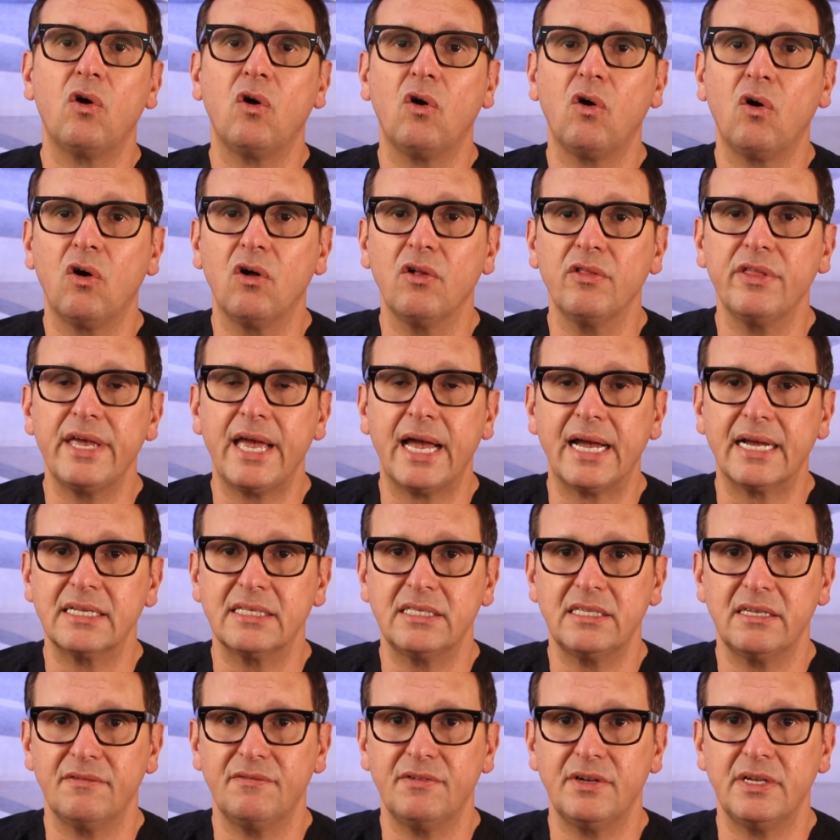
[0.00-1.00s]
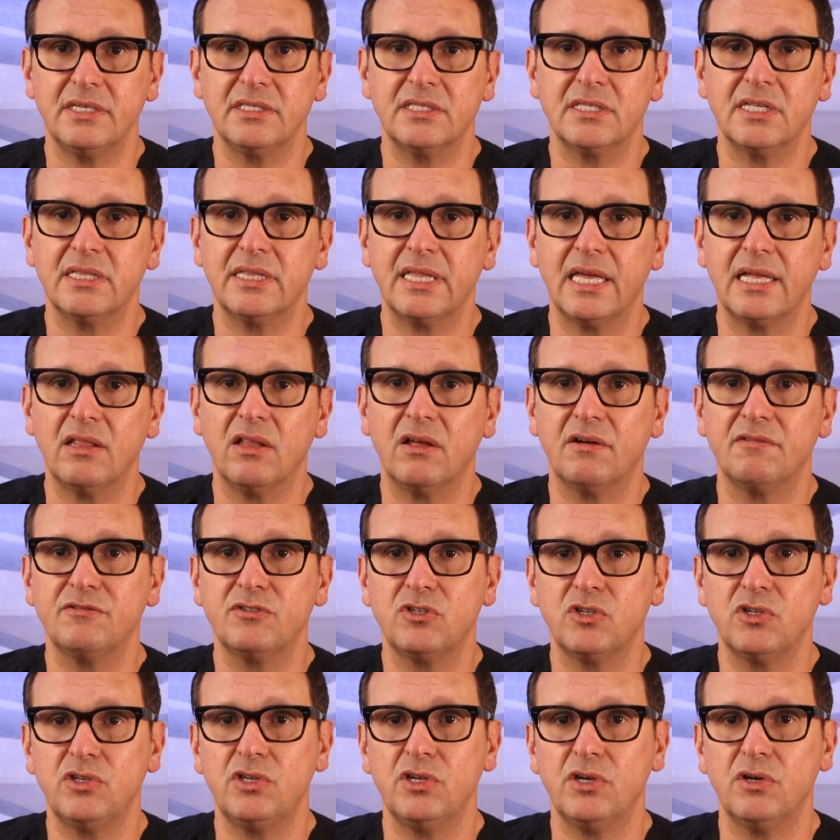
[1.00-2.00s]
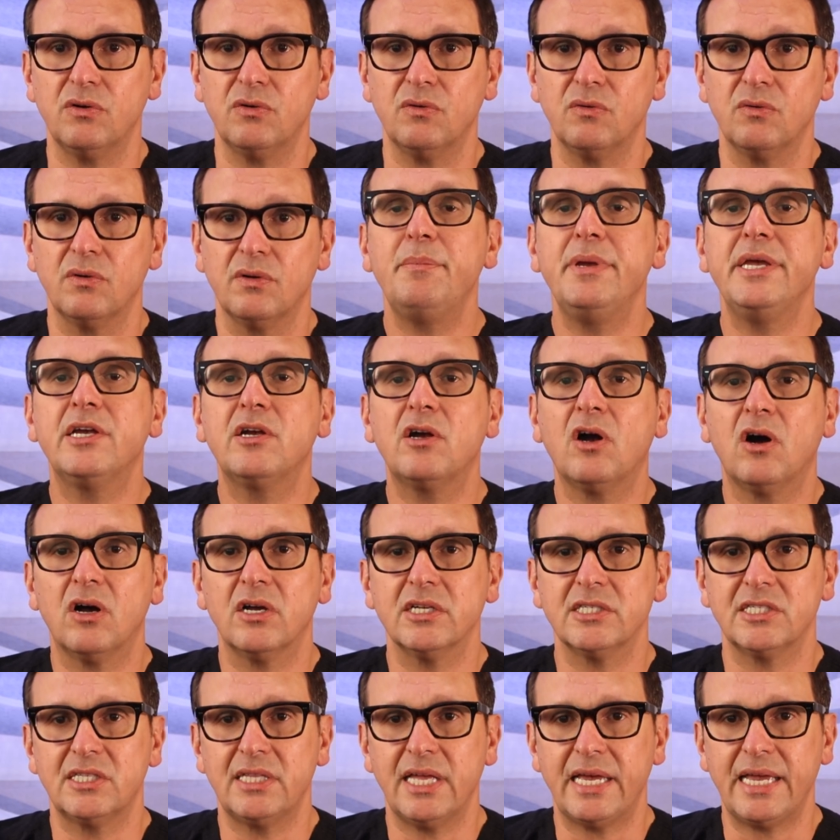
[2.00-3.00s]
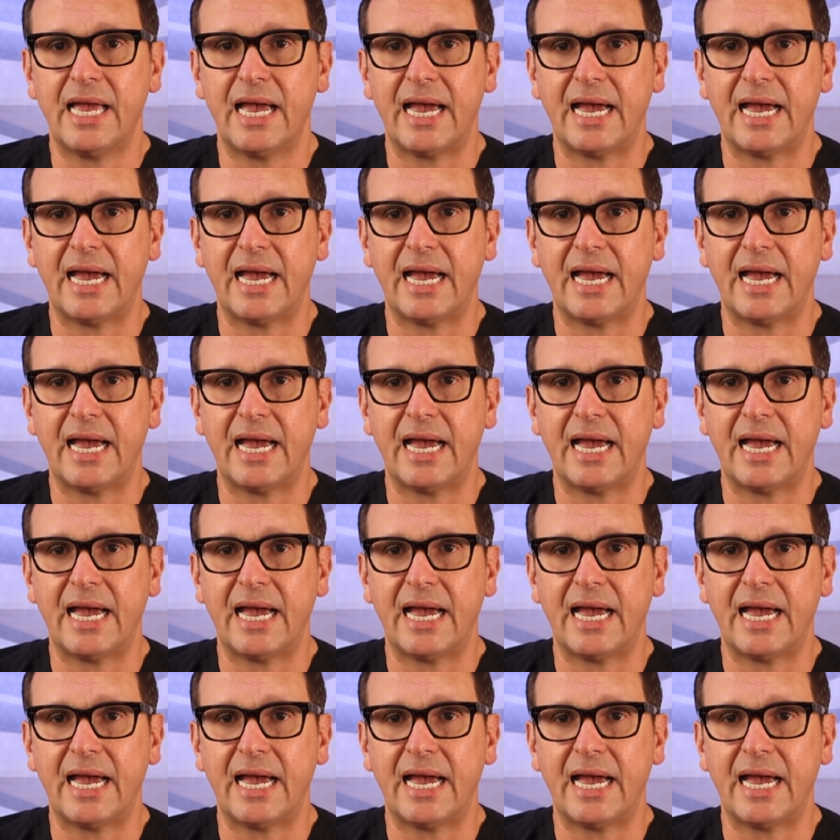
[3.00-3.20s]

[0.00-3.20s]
all the activities that they love to do because they